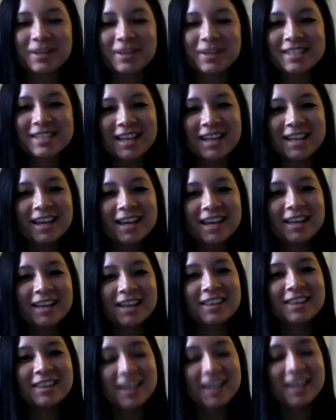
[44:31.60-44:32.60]
to say
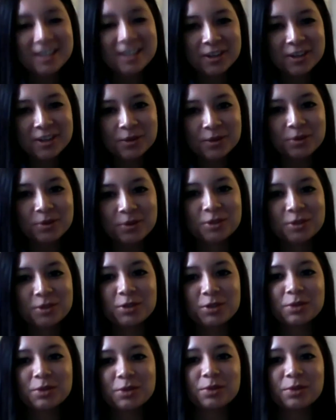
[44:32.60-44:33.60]
thank you
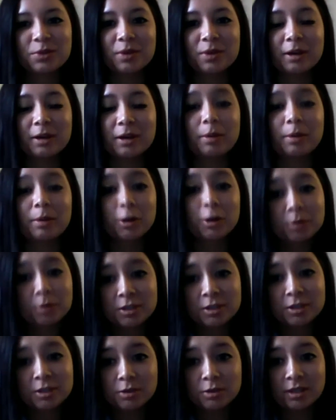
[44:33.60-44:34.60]
to our three
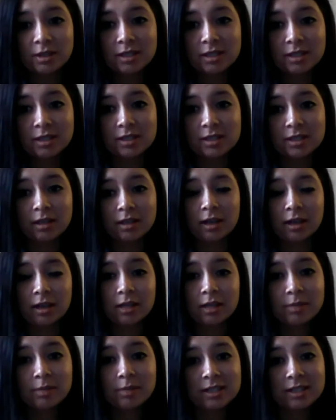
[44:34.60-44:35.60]
students,
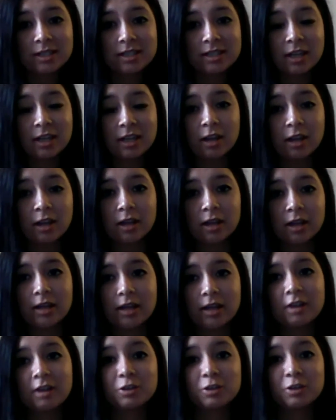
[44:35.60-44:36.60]
Kimi, Denzel, and
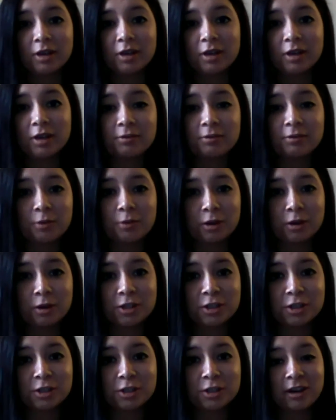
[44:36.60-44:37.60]
Andrea, for
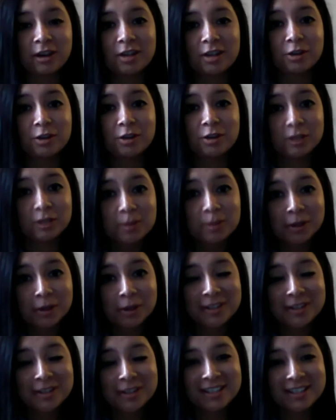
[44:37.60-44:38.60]
sharing your
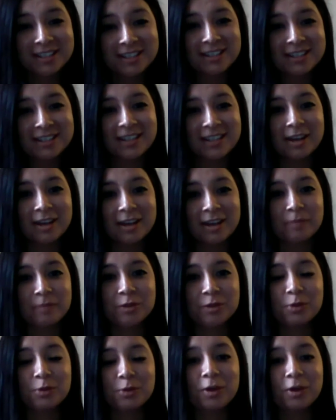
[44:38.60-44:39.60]
experiences
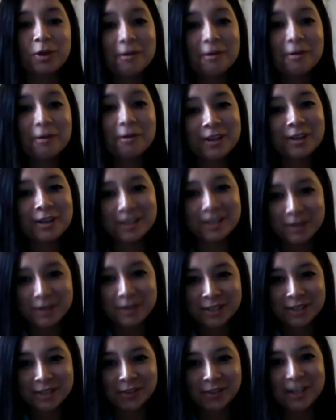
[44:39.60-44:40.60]
so thoughtfully and
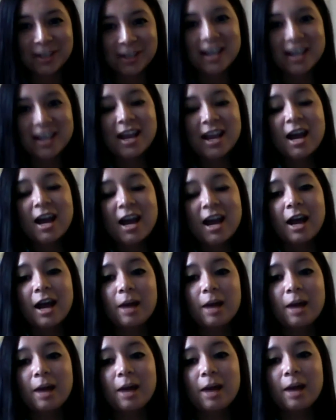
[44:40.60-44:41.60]
gracefully.
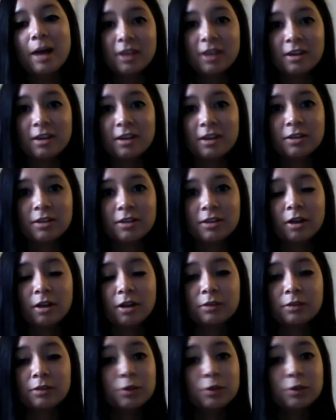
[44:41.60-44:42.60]
And thank
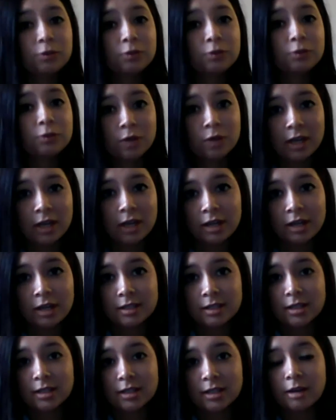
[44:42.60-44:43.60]
all of you for joining
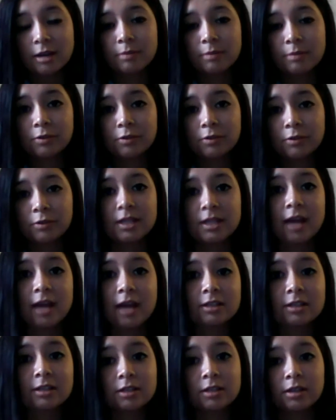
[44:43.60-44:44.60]
us for this
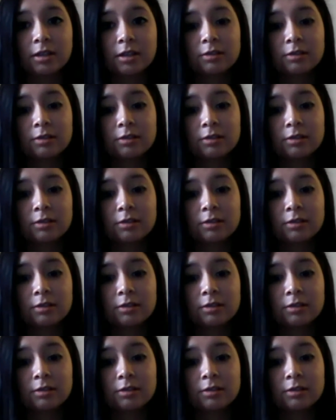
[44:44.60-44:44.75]
last